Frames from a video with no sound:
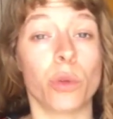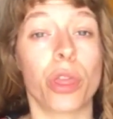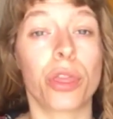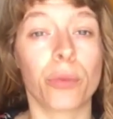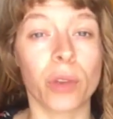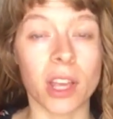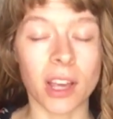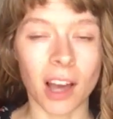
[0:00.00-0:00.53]

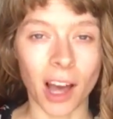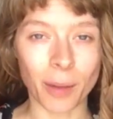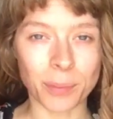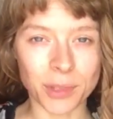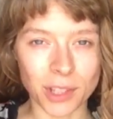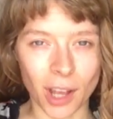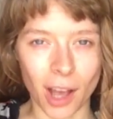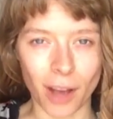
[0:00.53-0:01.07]
three
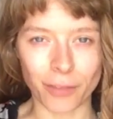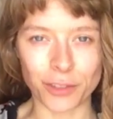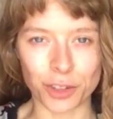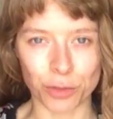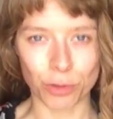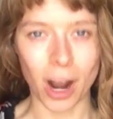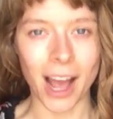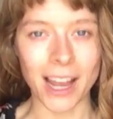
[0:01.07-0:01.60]
cups of
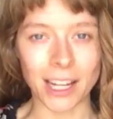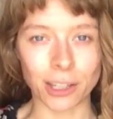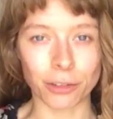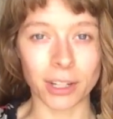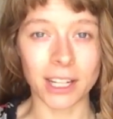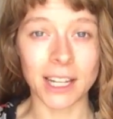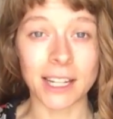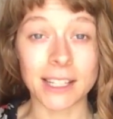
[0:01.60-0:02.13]
dry
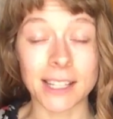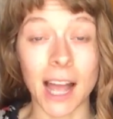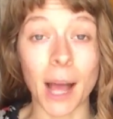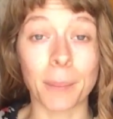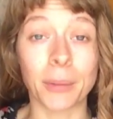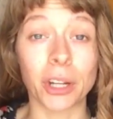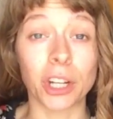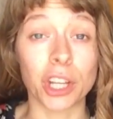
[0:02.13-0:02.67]
ingredients.
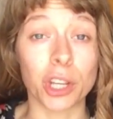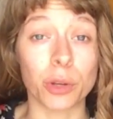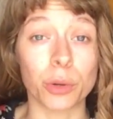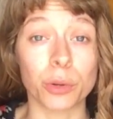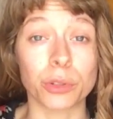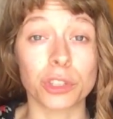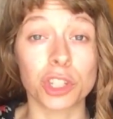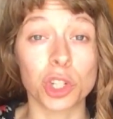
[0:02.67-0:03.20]
I'm gonna
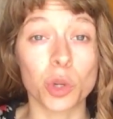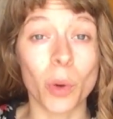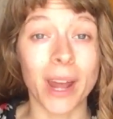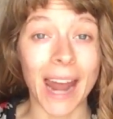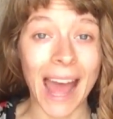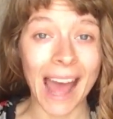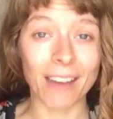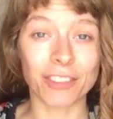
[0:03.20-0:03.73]
use two and a
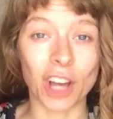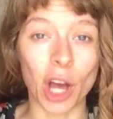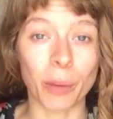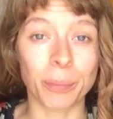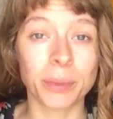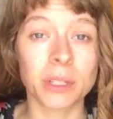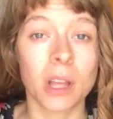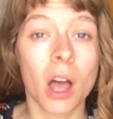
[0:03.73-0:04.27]
half
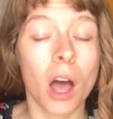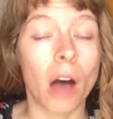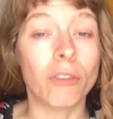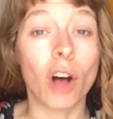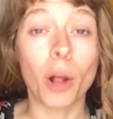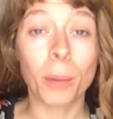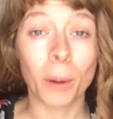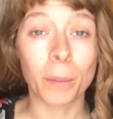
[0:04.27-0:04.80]
cups of
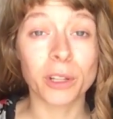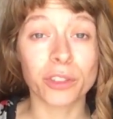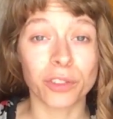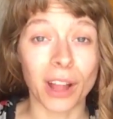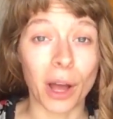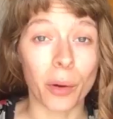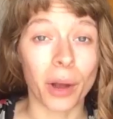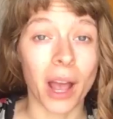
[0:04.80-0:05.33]
all-purpose
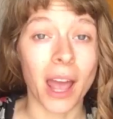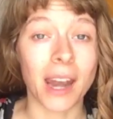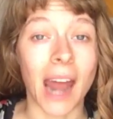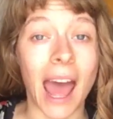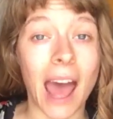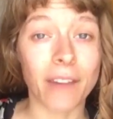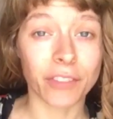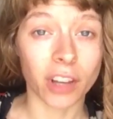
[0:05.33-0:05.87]
flour and
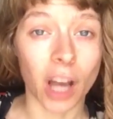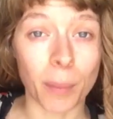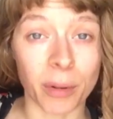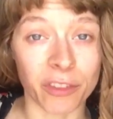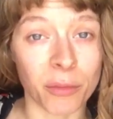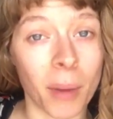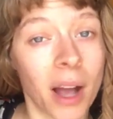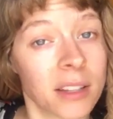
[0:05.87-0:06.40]
half a cup
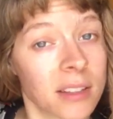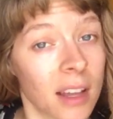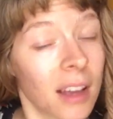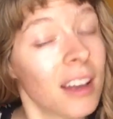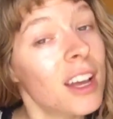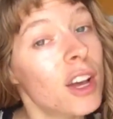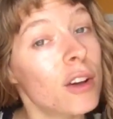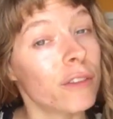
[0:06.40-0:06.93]
of masa
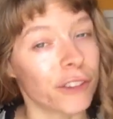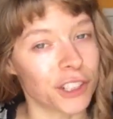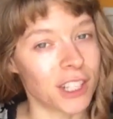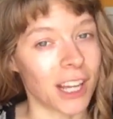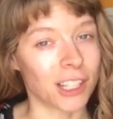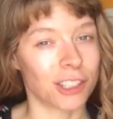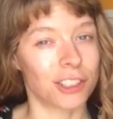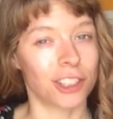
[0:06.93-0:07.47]
for
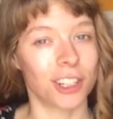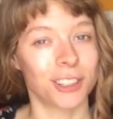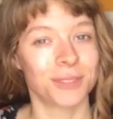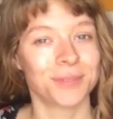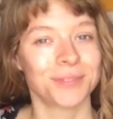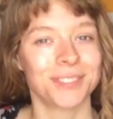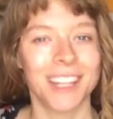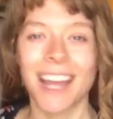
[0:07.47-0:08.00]
texture.
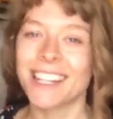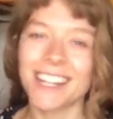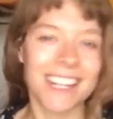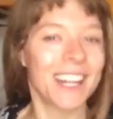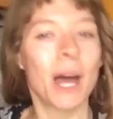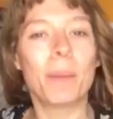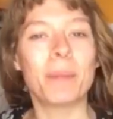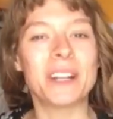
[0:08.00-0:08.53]
And then
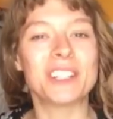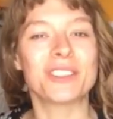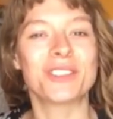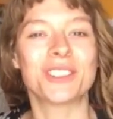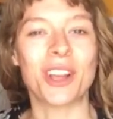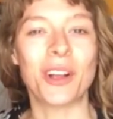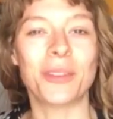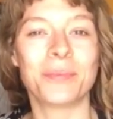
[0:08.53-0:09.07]
a pinch of
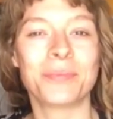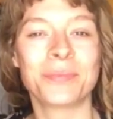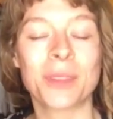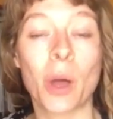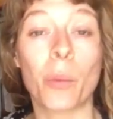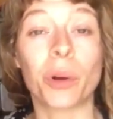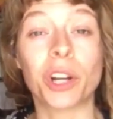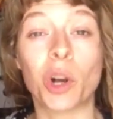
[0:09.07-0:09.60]
salt.
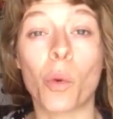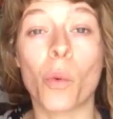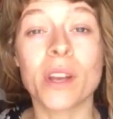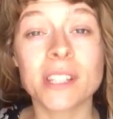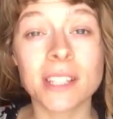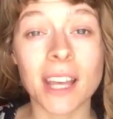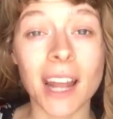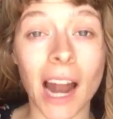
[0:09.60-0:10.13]
We're gonna
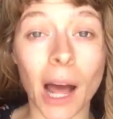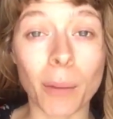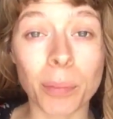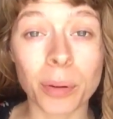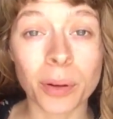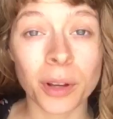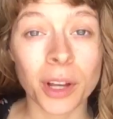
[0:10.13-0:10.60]
whisk it up,